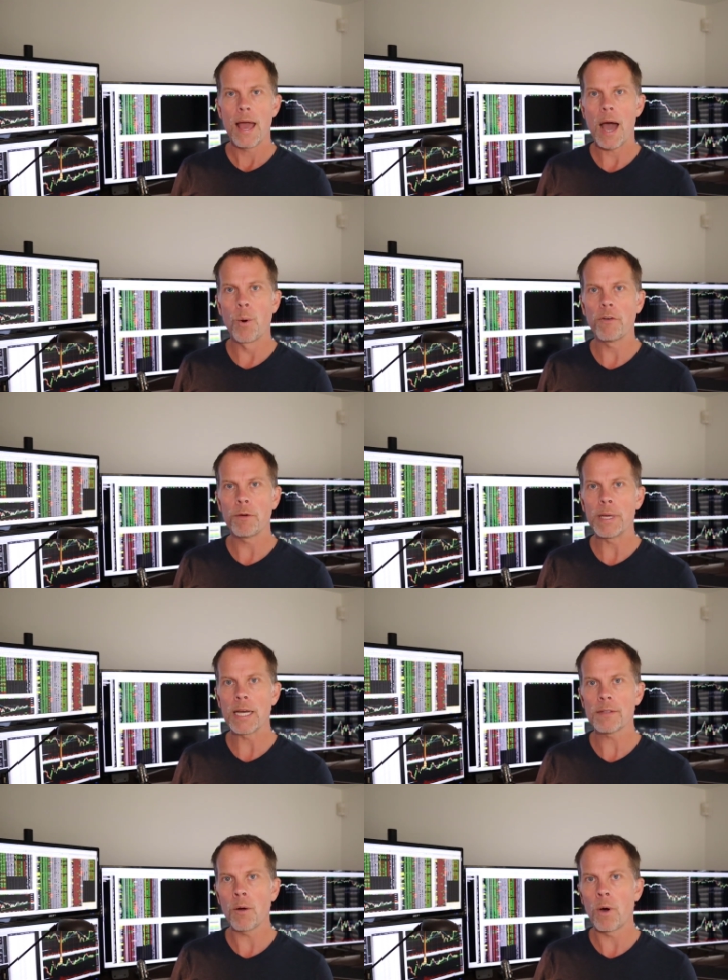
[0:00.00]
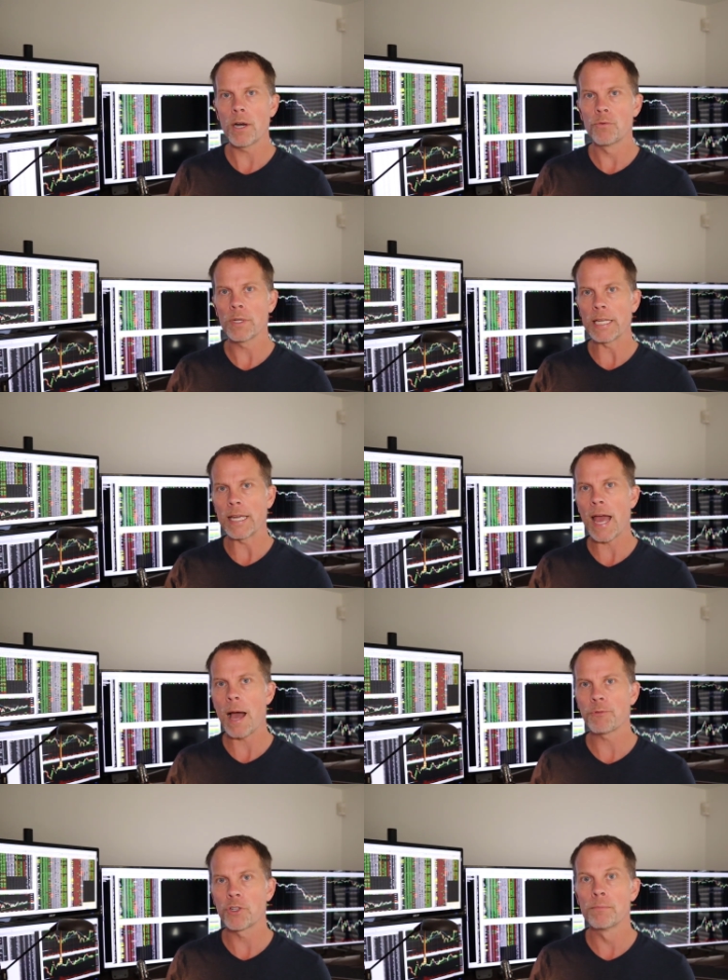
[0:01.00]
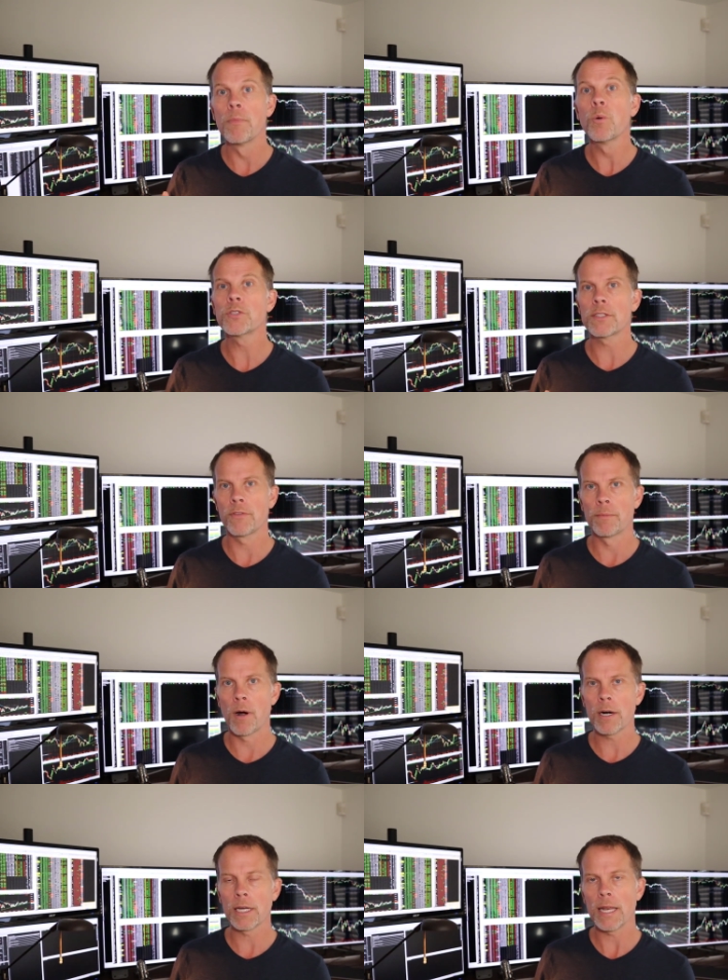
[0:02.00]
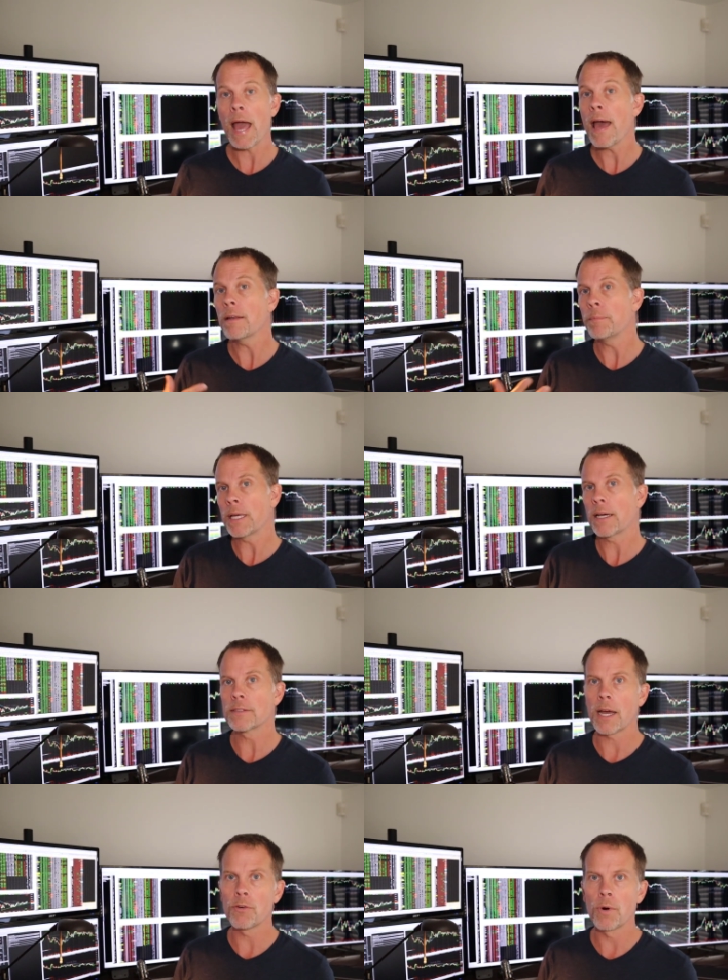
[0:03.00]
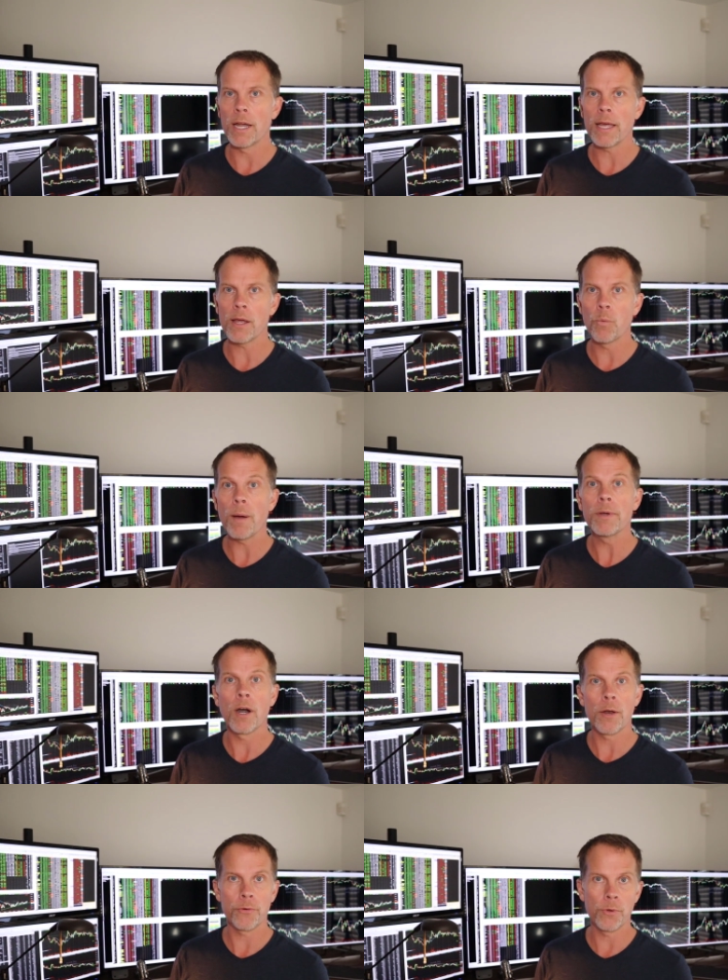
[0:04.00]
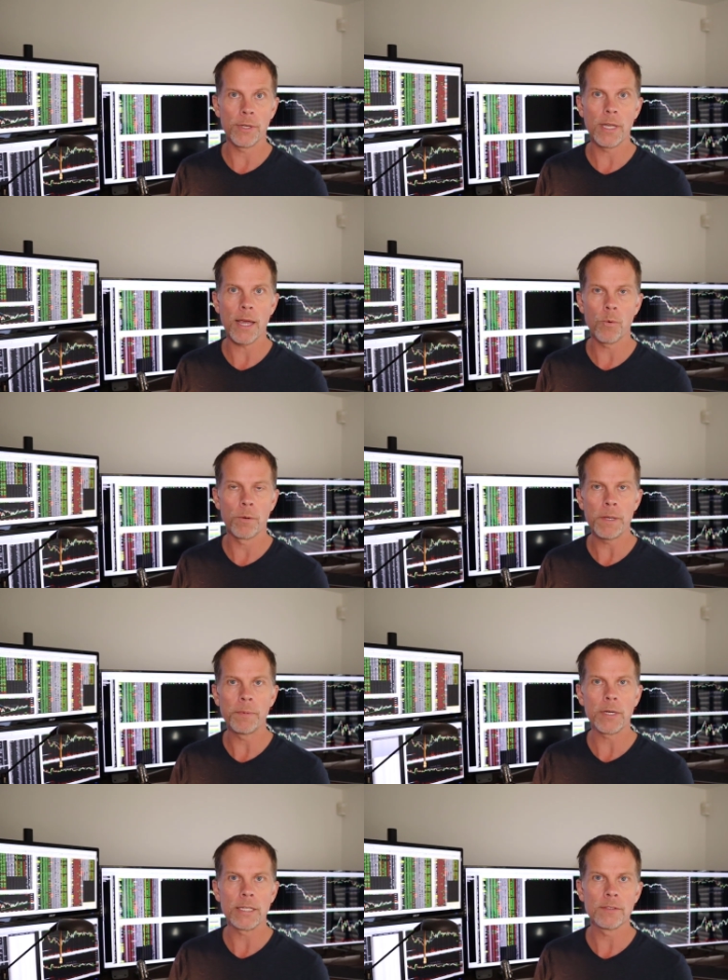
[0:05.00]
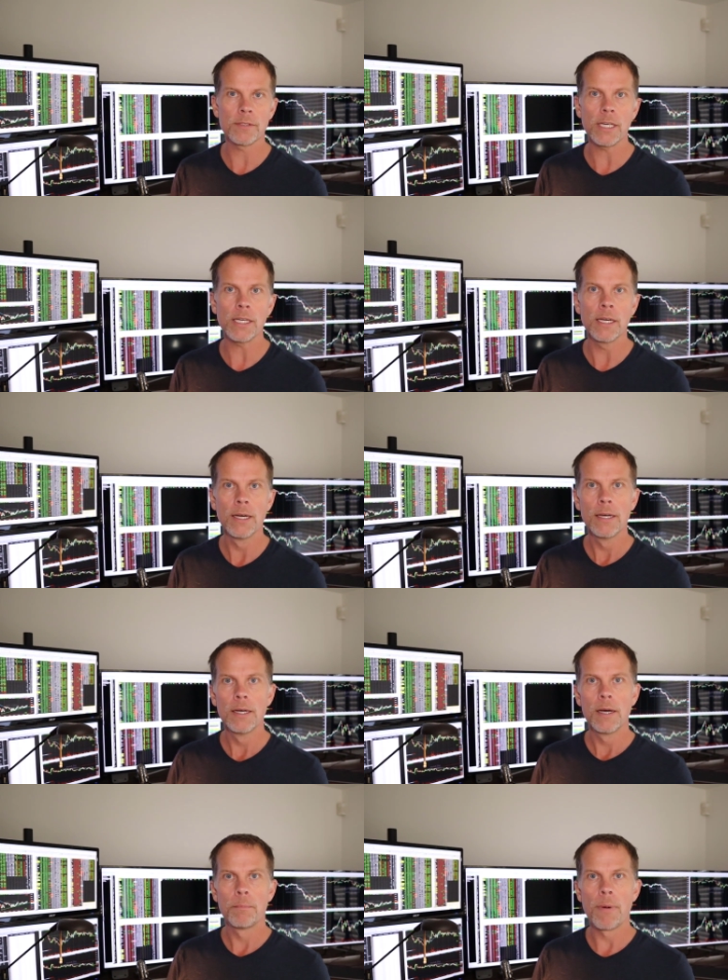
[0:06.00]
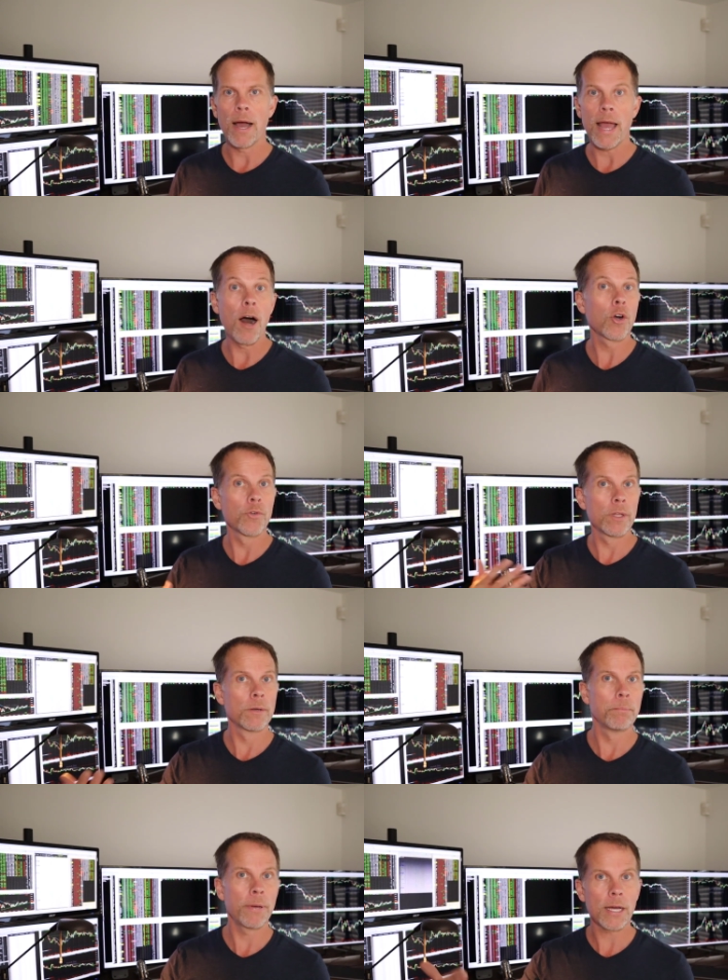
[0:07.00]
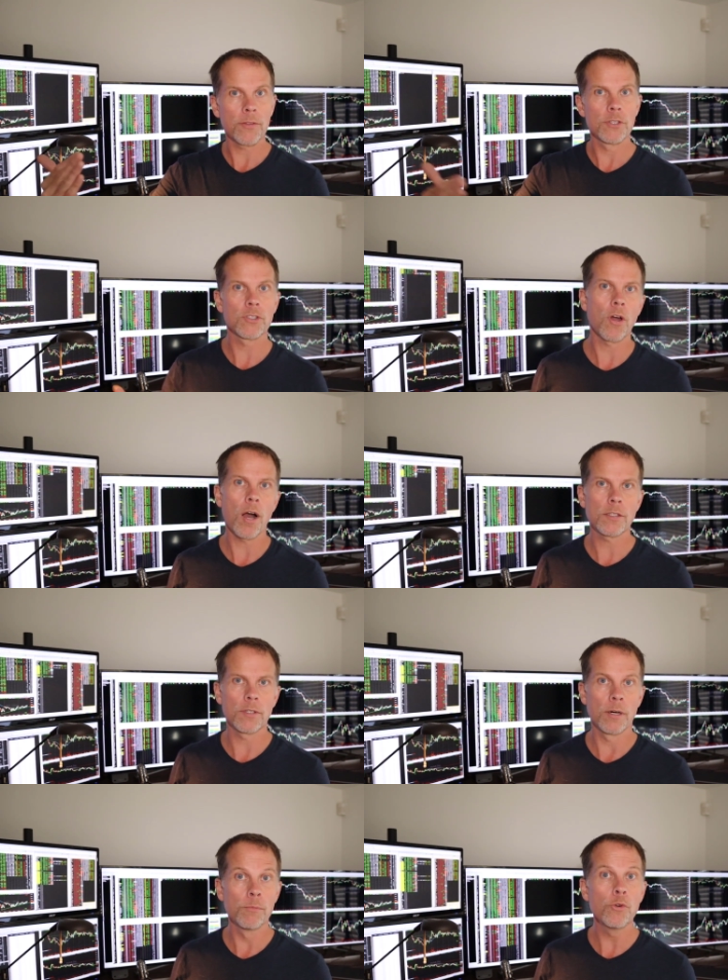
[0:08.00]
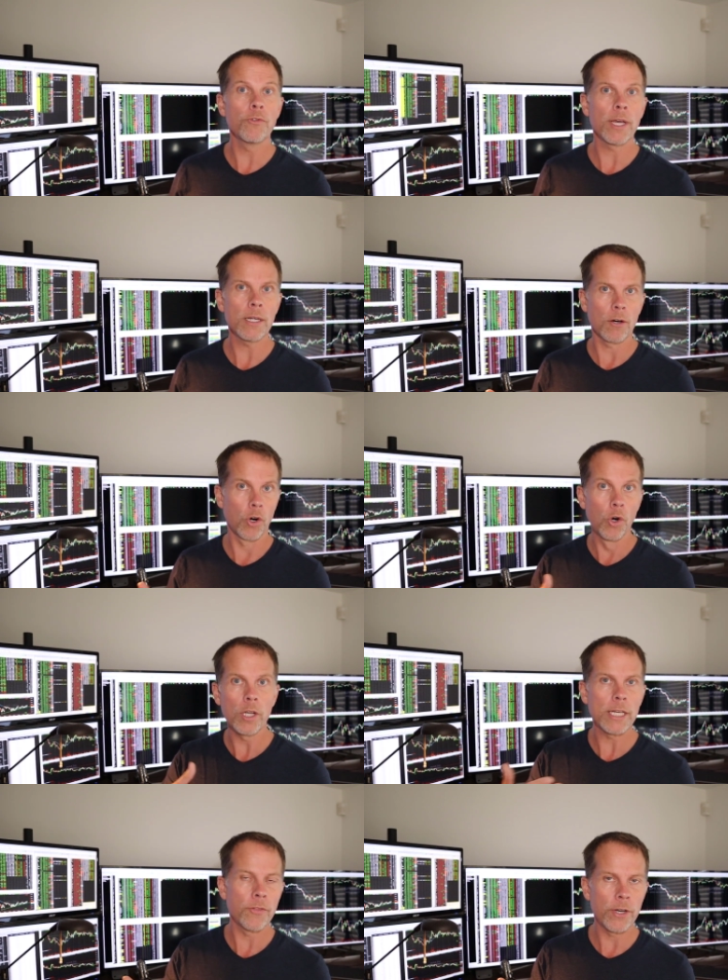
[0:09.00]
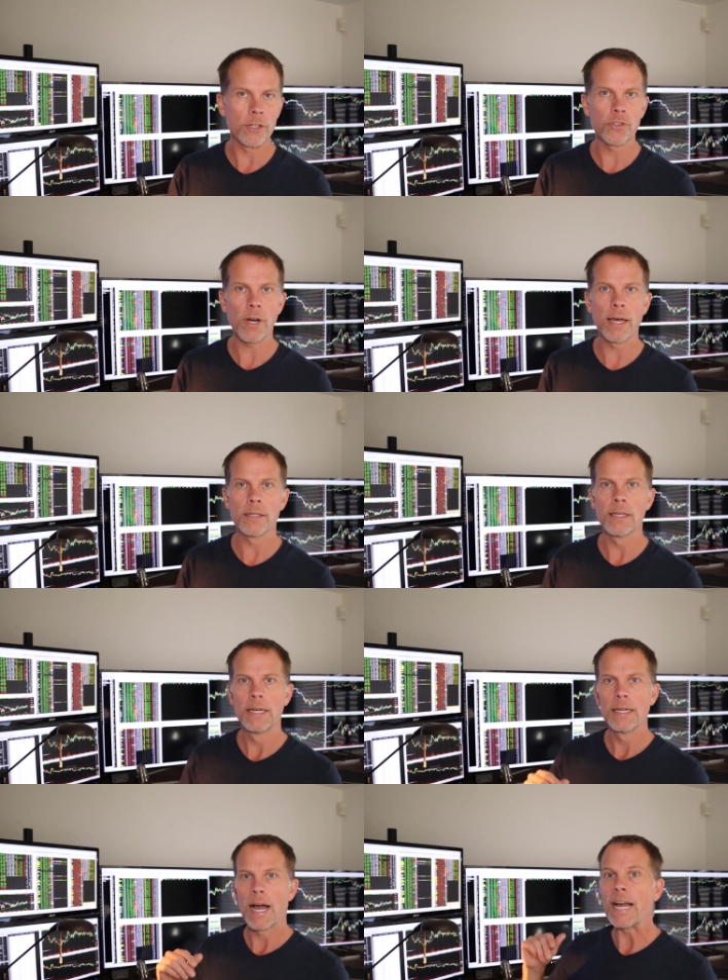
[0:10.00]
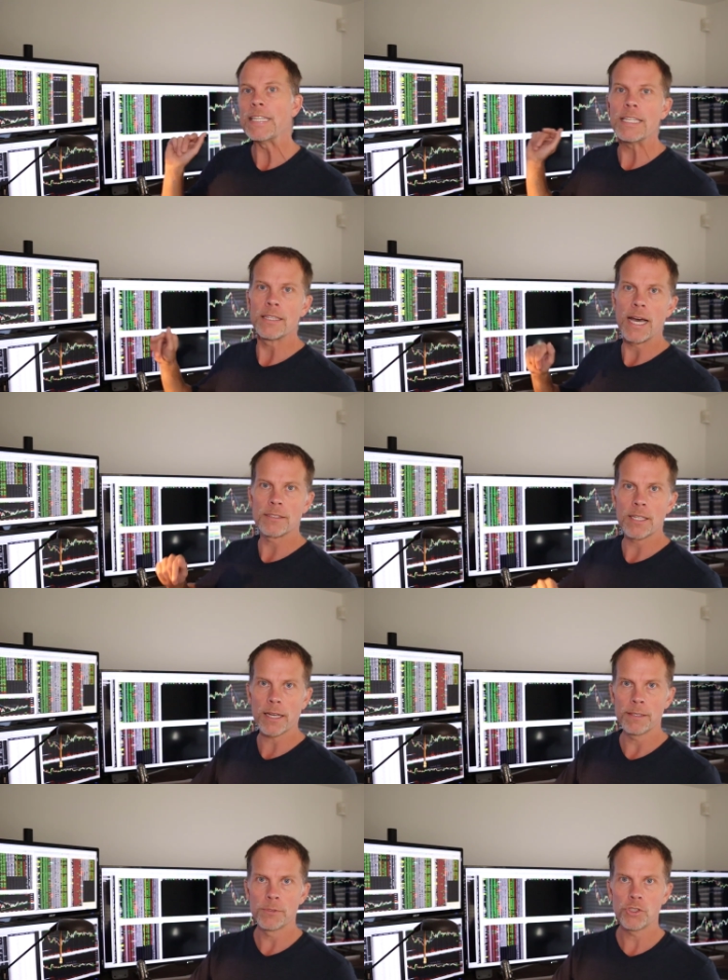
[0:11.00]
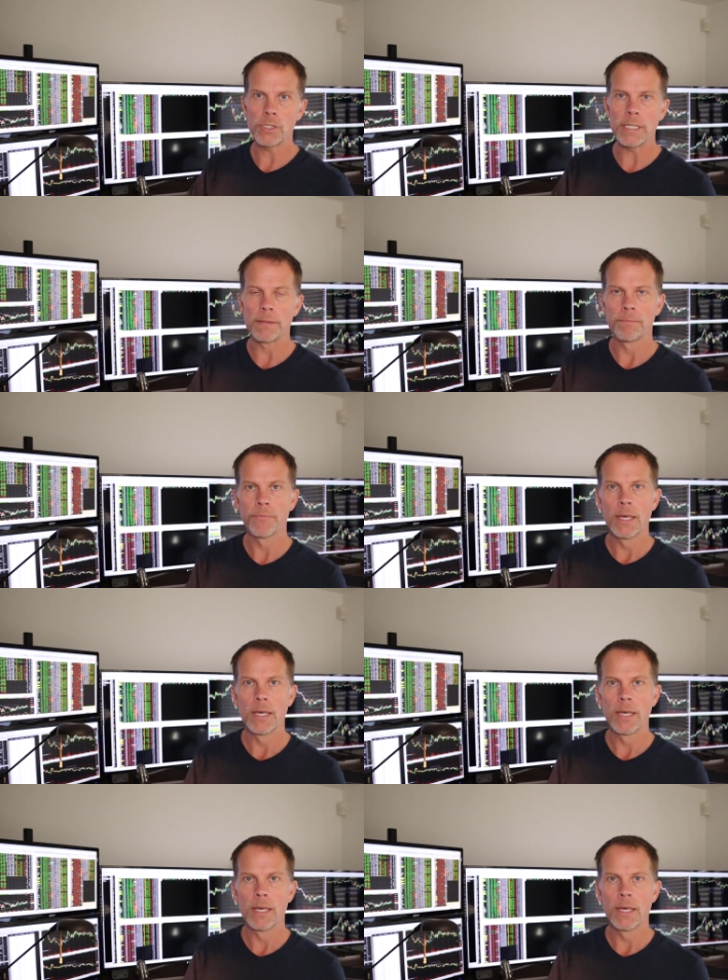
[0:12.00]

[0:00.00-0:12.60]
However, because I want to really capture most of the market and because I run a webinar through the day where people can see my algorithm pick the stocks that are moving early in their trend, I needed that second machine.